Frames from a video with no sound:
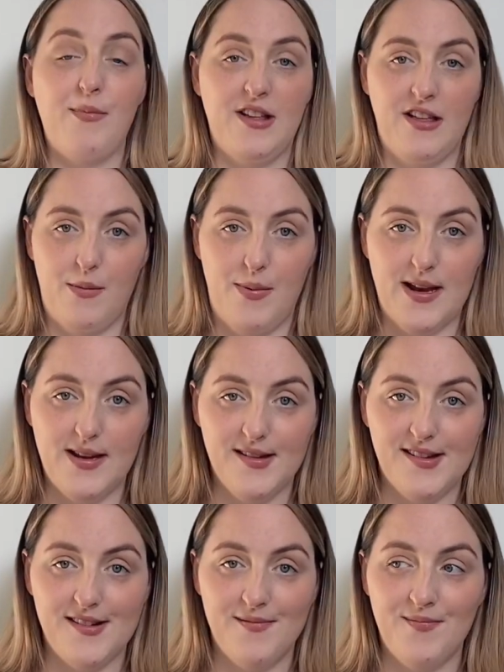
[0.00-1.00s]
the
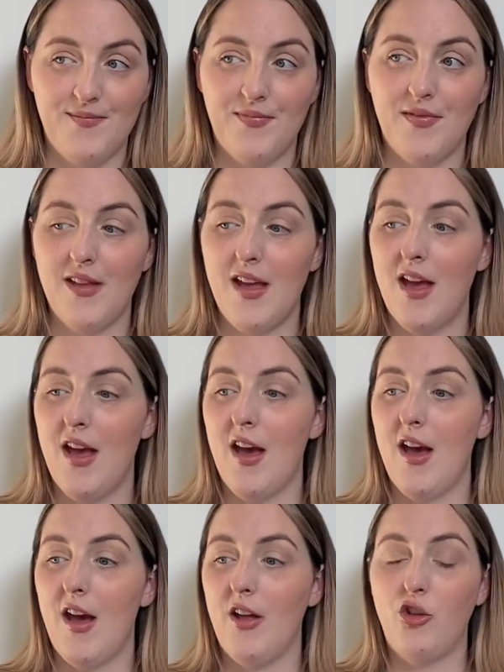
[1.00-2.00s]
bins,
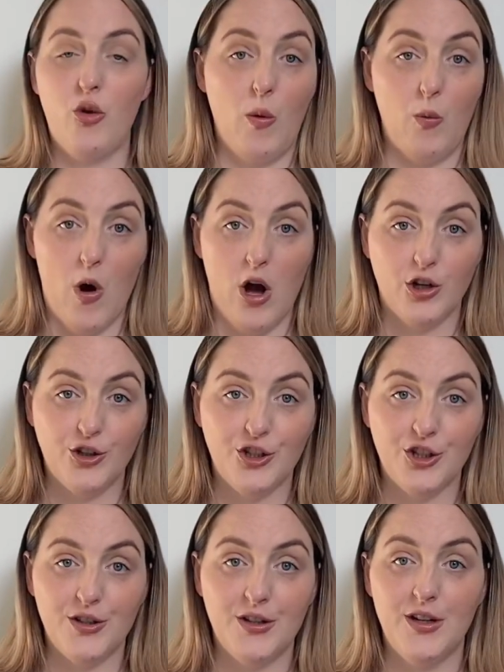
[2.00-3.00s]
do a
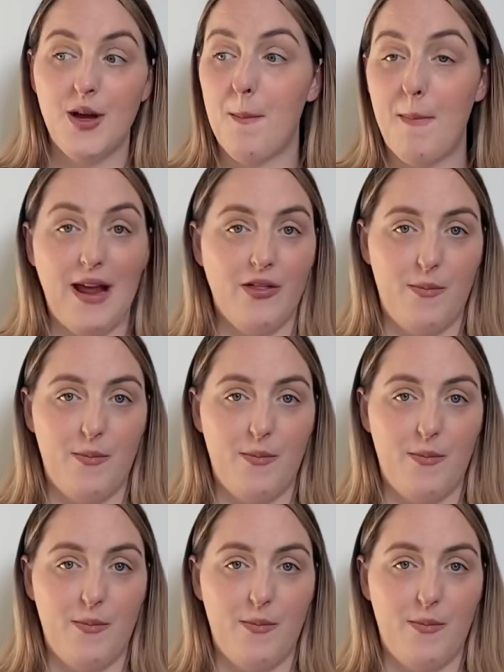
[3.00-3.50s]
wash, make the